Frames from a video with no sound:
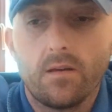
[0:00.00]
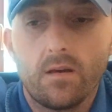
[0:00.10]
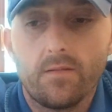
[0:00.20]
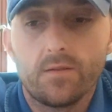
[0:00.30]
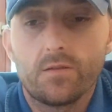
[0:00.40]

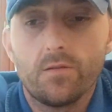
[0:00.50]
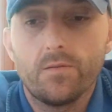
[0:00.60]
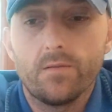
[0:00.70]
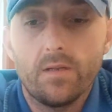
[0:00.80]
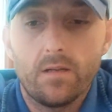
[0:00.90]
have I showed
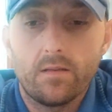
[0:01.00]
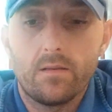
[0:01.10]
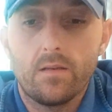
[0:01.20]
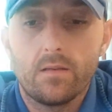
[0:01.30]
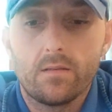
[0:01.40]
you that?
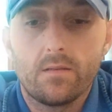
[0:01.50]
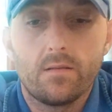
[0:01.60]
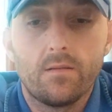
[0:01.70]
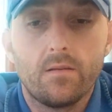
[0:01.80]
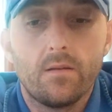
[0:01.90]
Yes.
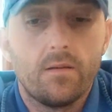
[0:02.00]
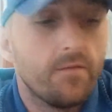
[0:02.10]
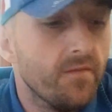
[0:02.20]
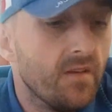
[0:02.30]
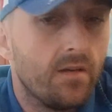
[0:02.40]

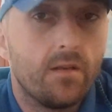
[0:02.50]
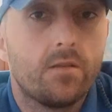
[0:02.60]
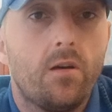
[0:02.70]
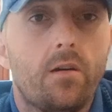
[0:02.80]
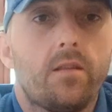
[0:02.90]
It's
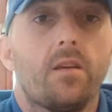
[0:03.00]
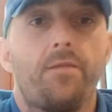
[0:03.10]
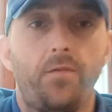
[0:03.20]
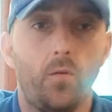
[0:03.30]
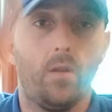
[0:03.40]
not
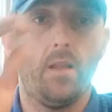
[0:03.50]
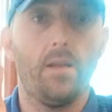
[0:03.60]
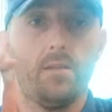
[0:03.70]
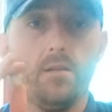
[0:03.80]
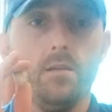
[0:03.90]
like full
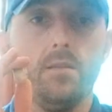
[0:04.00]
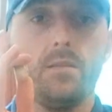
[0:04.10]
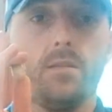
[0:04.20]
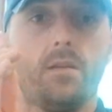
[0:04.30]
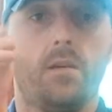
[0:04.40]
letter,
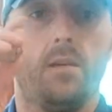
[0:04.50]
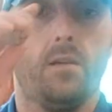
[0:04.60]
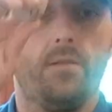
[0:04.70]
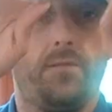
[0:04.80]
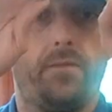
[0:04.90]
it's,
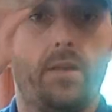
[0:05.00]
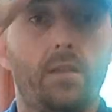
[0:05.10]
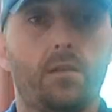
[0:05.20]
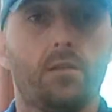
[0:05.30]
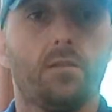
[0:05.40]
if
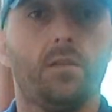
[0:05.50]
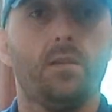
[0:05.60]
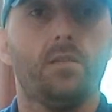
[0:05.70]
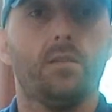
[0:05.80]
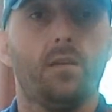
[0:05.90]
letter is
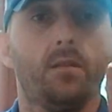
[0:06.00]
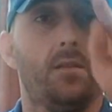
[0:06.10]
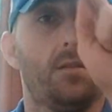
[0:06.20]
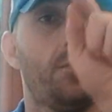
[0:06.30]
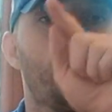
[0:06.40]
this
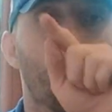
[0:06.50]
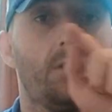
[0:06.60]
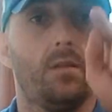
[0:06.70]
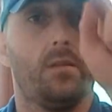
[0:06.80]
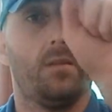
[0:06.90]
will
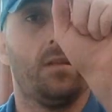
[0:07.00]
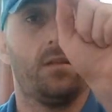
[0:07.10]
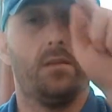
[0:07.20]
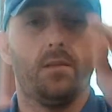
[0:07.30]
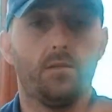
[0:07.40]
be like
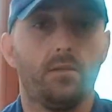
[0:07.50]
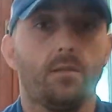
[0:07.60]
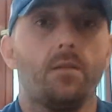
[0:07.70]
this.